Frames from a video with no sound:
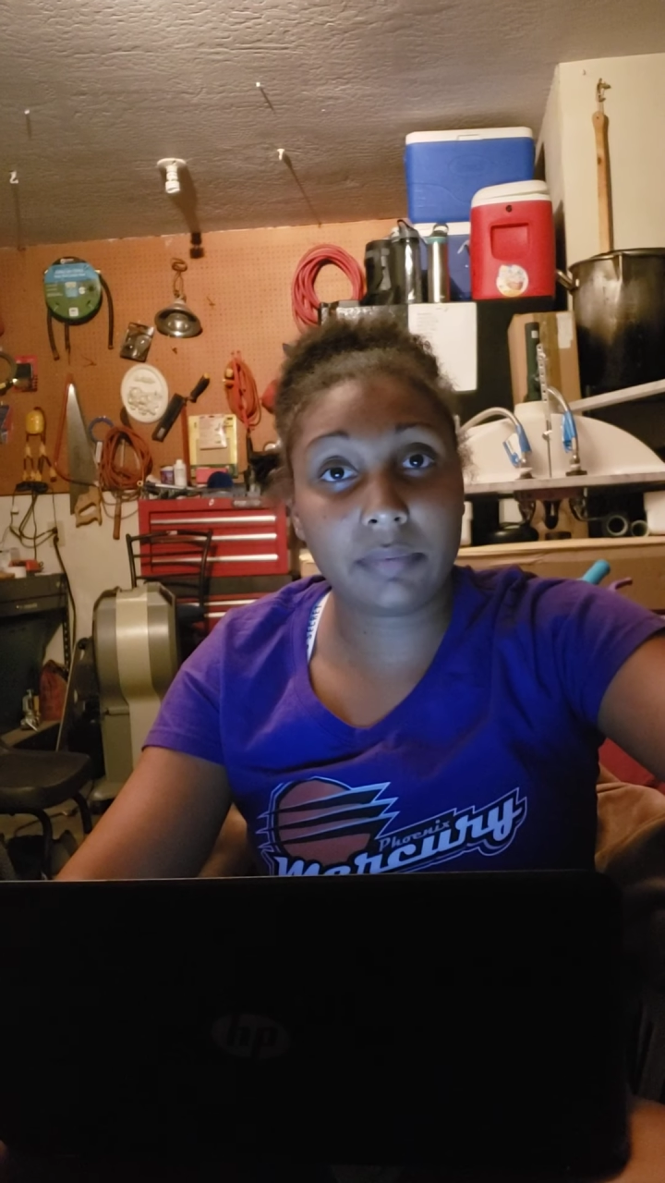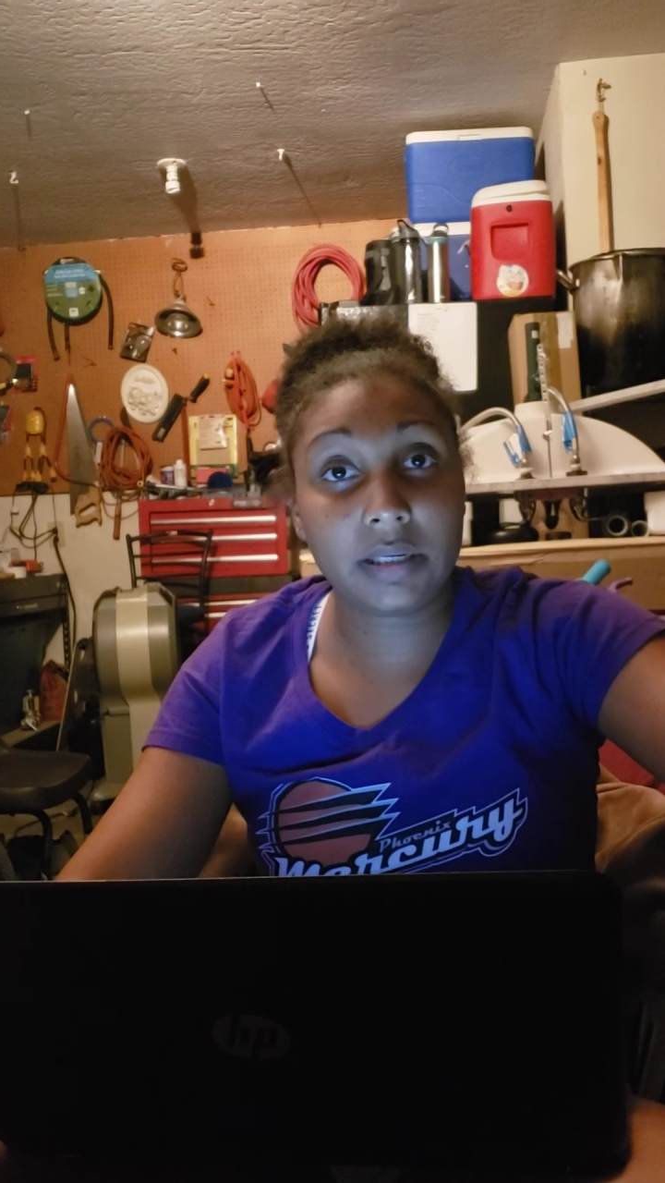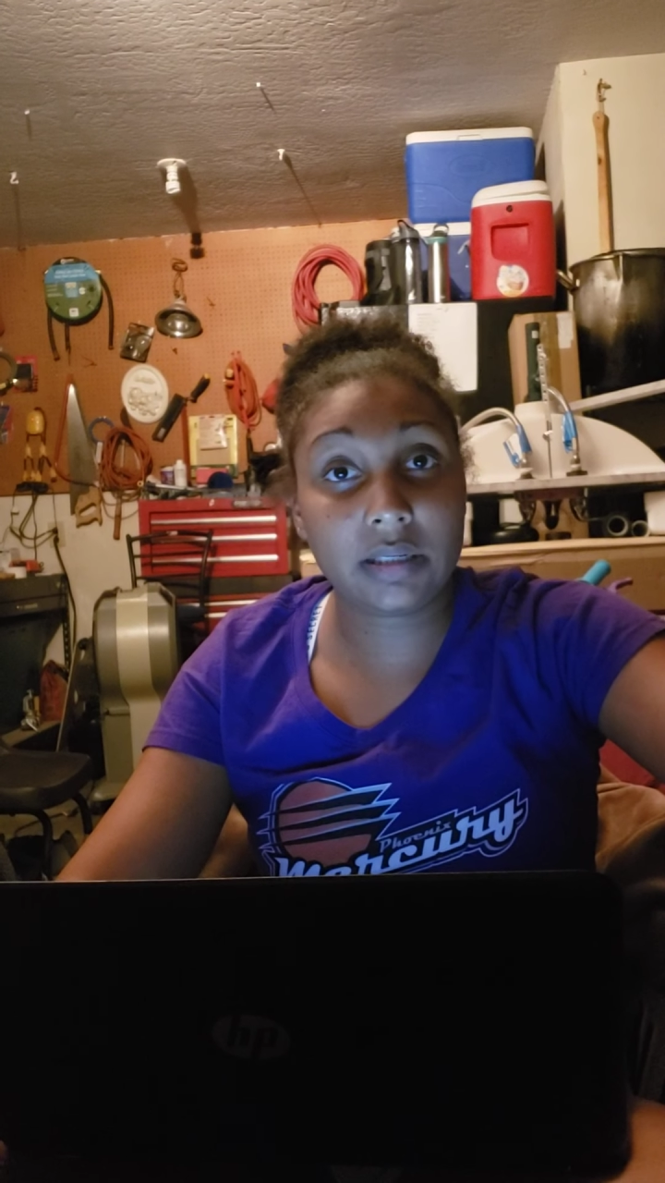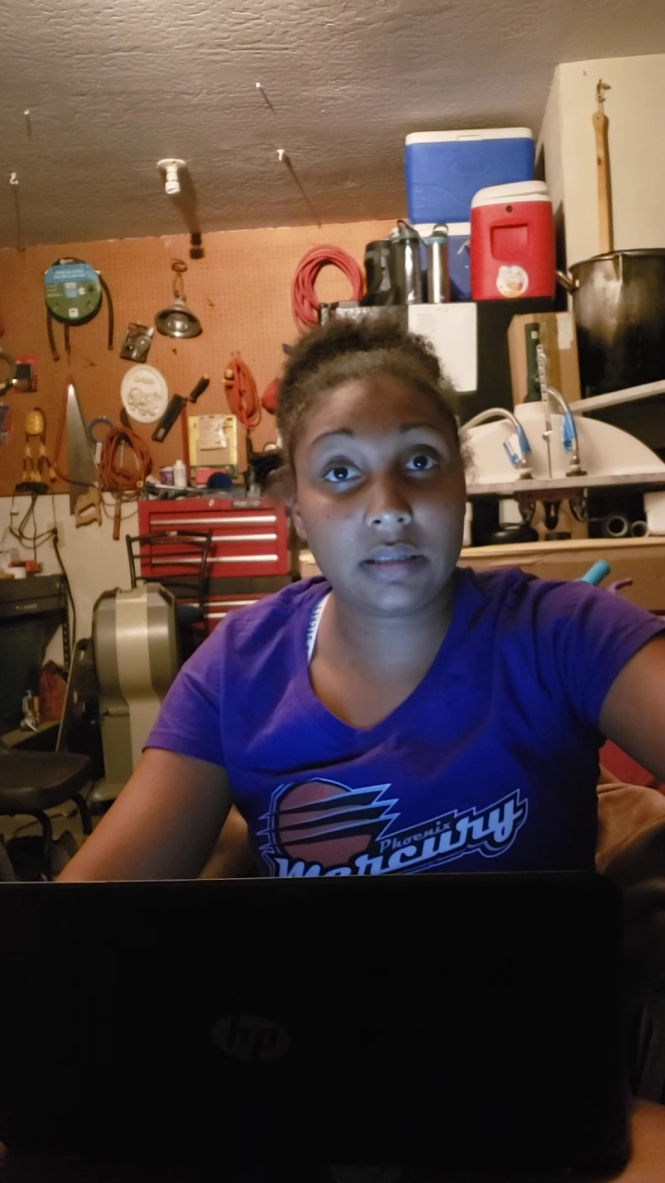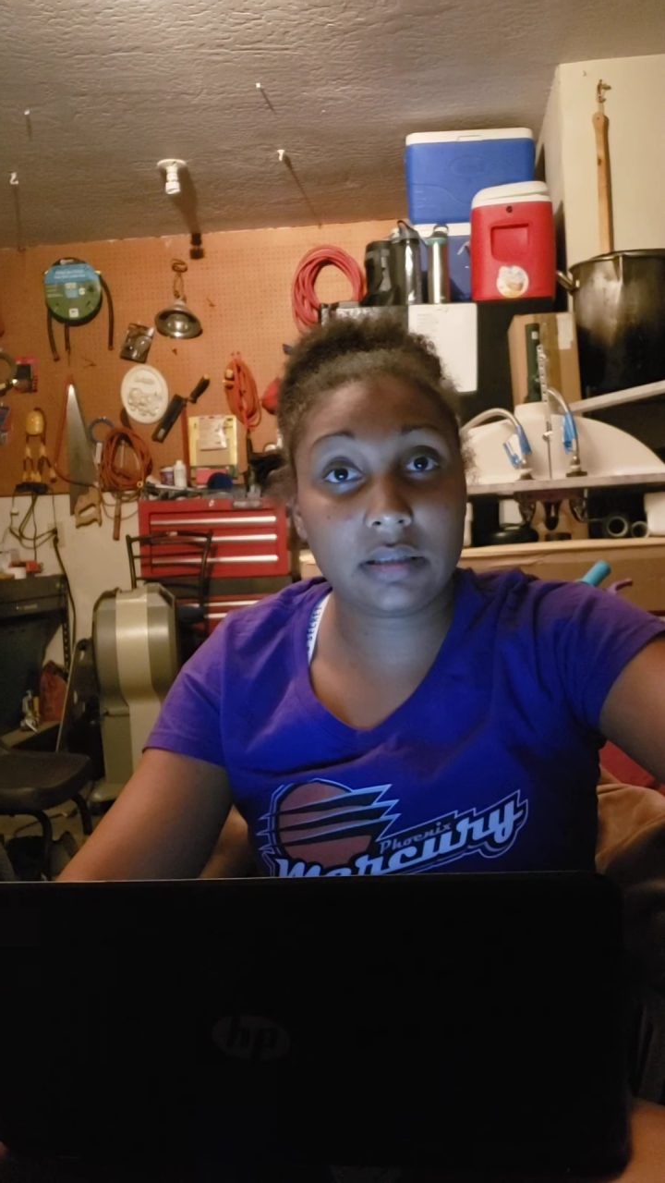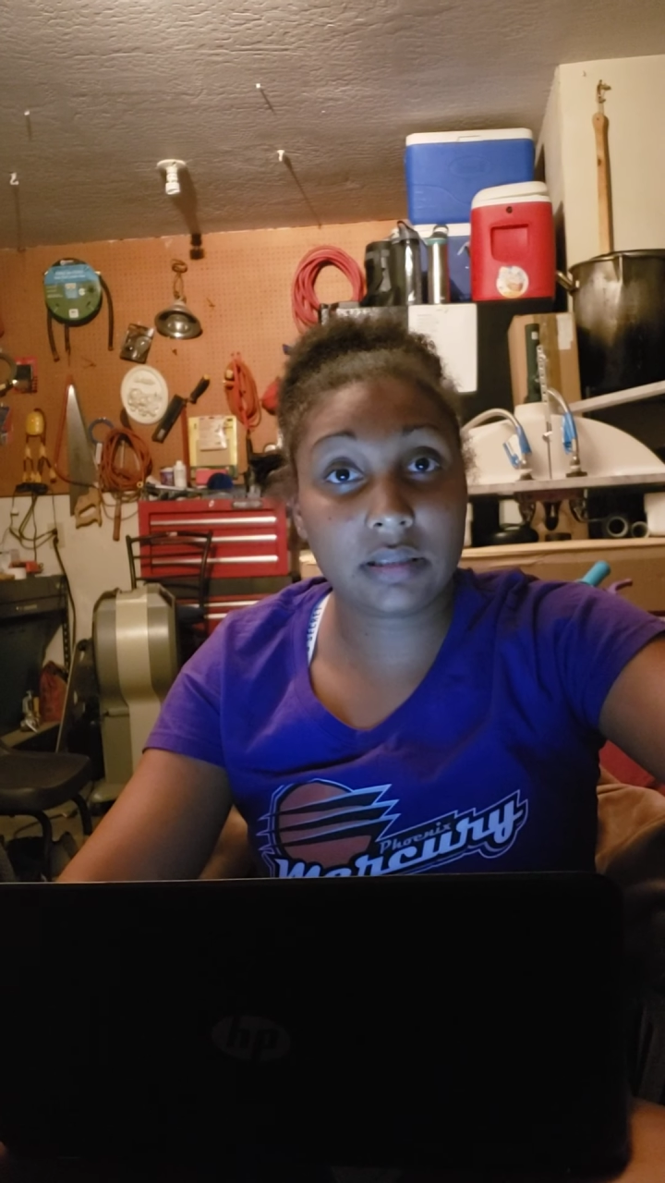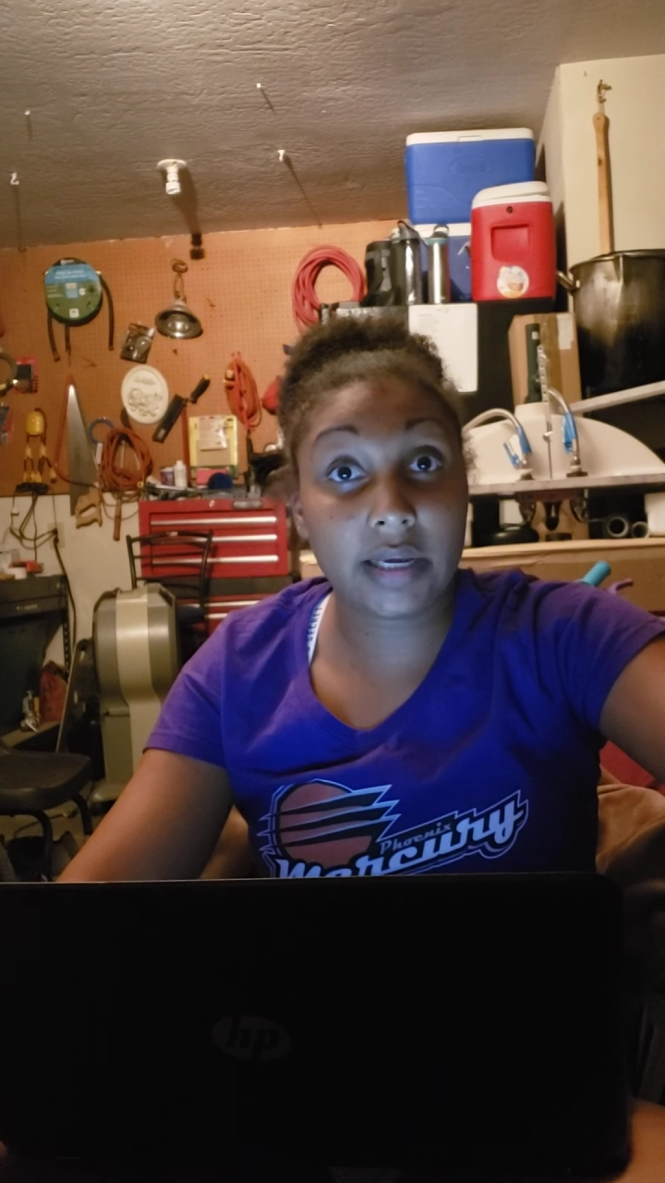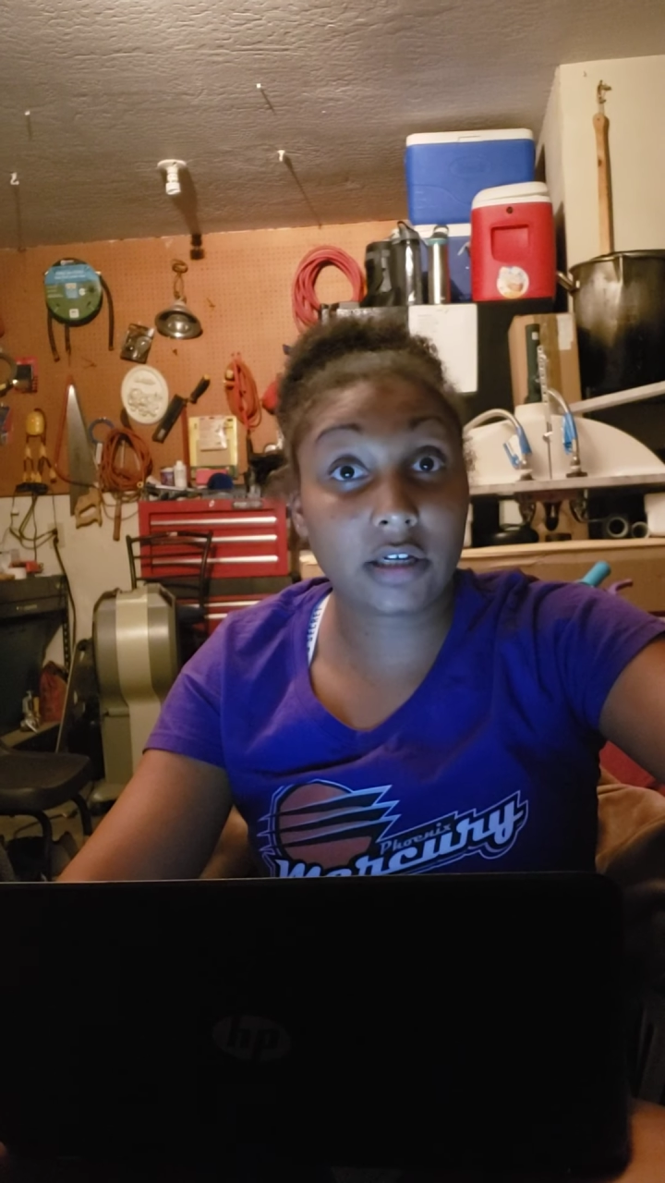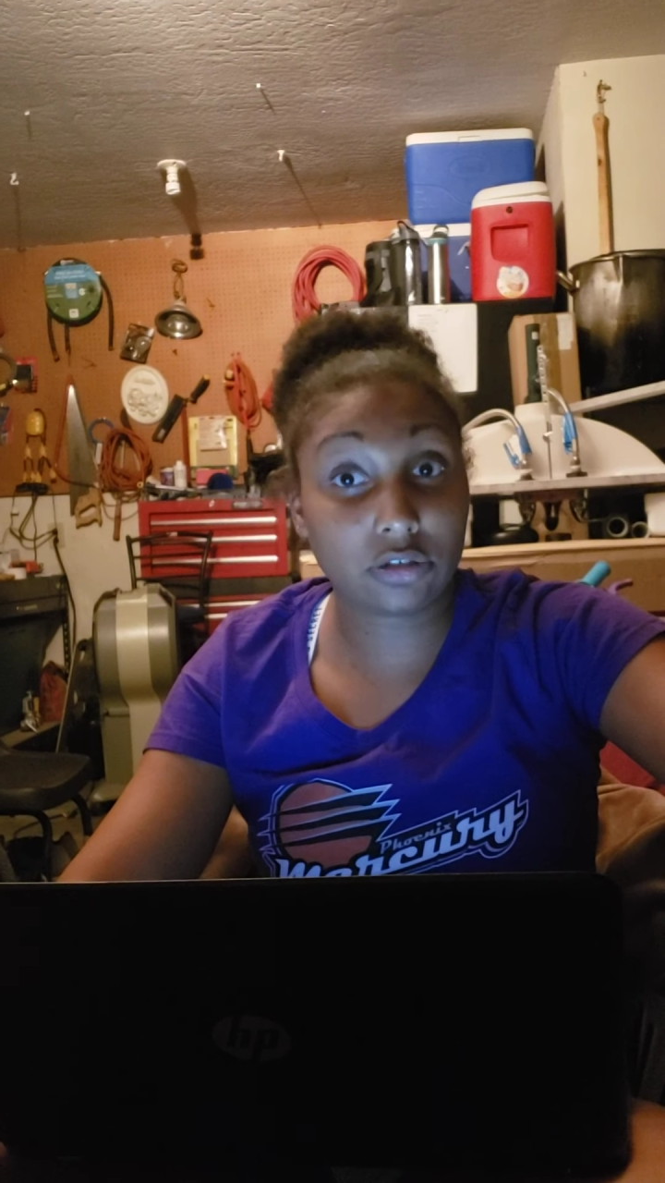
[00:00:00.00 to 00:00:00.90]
is a